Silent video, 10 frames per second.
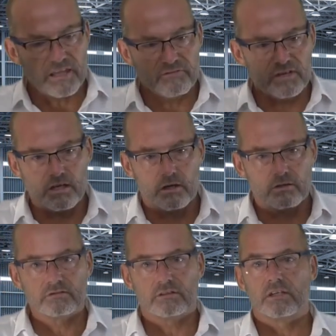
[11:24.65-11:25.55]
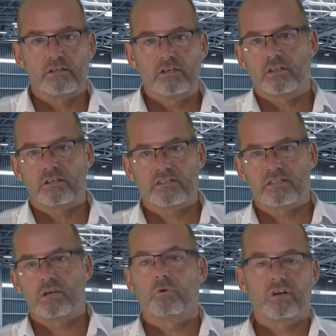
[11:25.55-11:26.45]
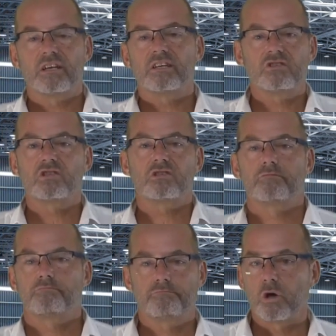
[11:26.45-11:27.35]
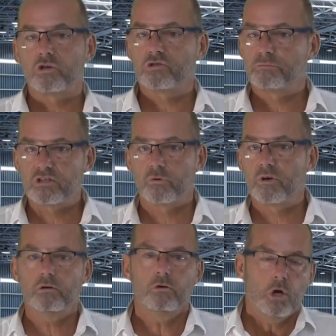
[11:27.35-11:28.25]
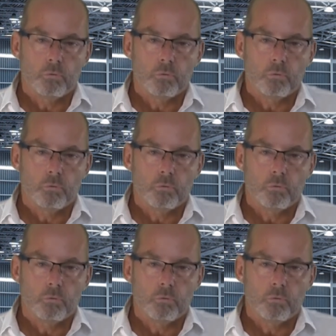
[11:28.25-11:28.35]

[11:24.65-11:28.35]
the videos and you can see what it is you're supposed to be doing,